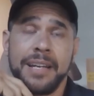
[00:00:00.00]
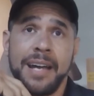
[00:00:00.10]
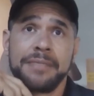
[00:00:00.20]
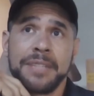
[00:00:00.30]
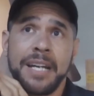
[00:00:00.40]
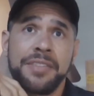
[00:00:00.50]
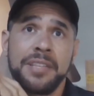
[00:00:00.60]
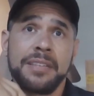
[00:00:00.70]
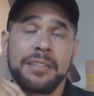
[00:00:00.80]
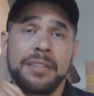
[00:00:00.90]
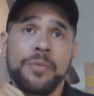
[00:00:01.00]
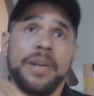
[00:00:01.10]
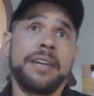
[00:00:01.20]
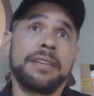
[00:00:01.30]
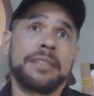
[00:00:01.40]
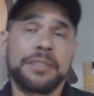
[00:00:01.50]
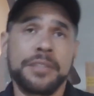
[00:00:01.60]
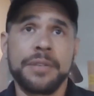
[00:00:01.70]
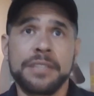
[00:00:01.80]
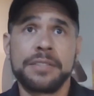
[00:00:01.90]
I think that the way they're
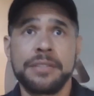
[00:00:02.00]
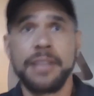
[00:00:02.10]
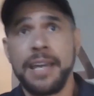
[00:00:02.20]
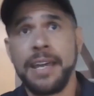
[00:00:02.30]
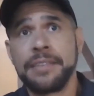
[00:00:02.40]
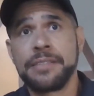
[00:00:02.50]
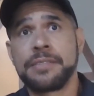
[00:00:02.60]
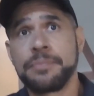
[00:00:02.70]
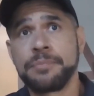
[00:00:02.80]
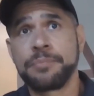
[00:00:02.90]
doing it today is